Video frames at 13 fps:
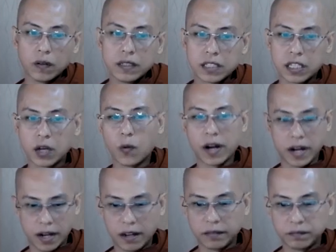
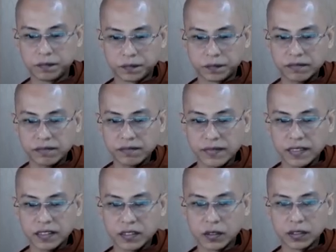Jawana.
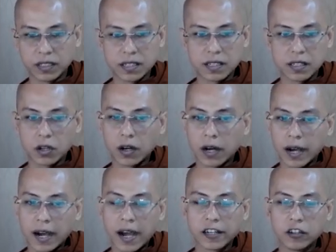So this is a
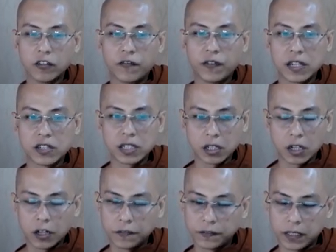kind of function
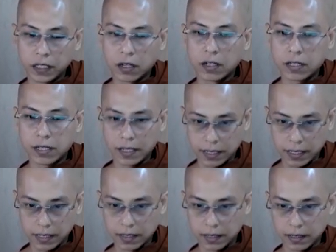of the
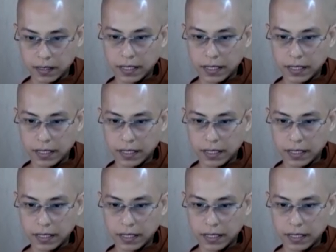consciousness.